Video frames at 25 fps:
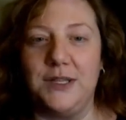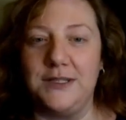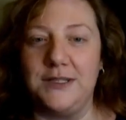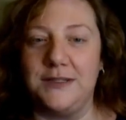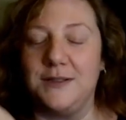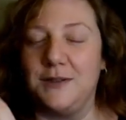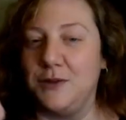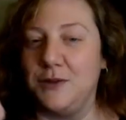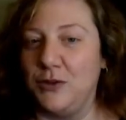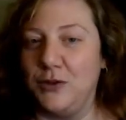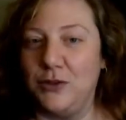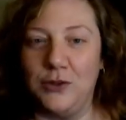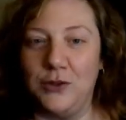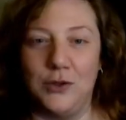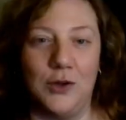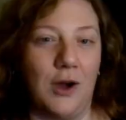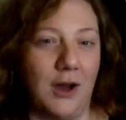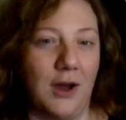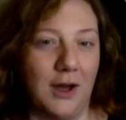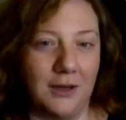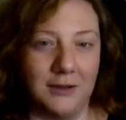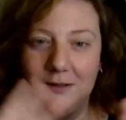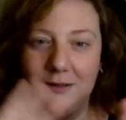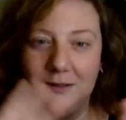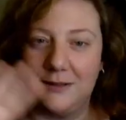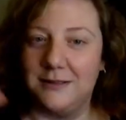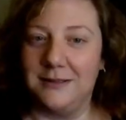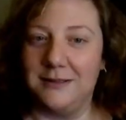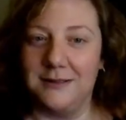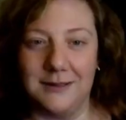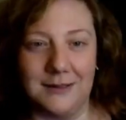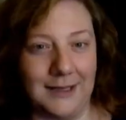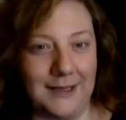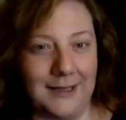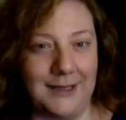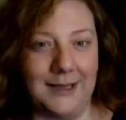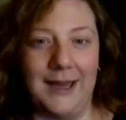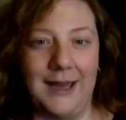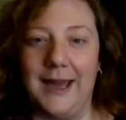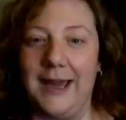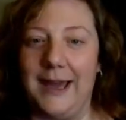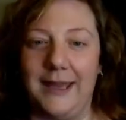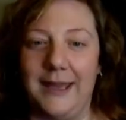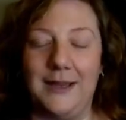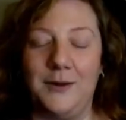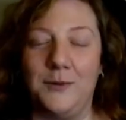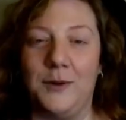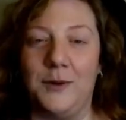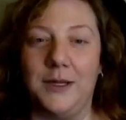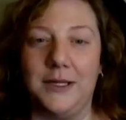These are not like
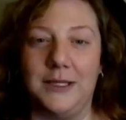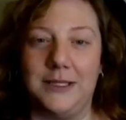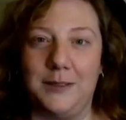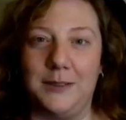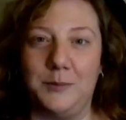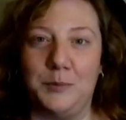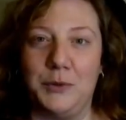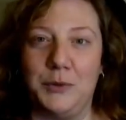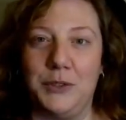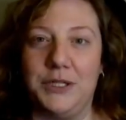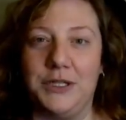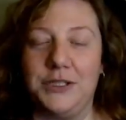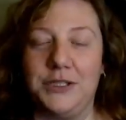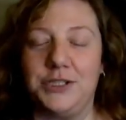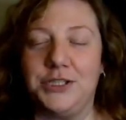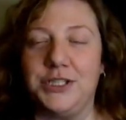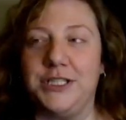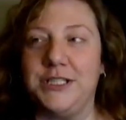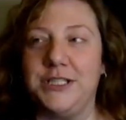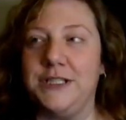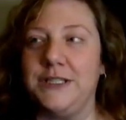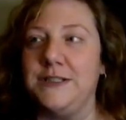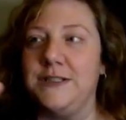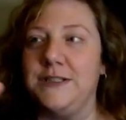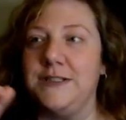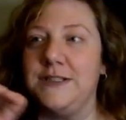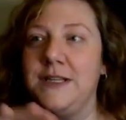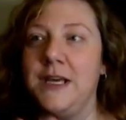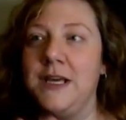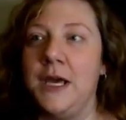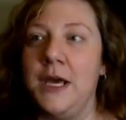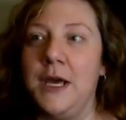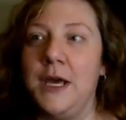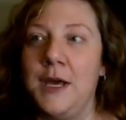high quality productions,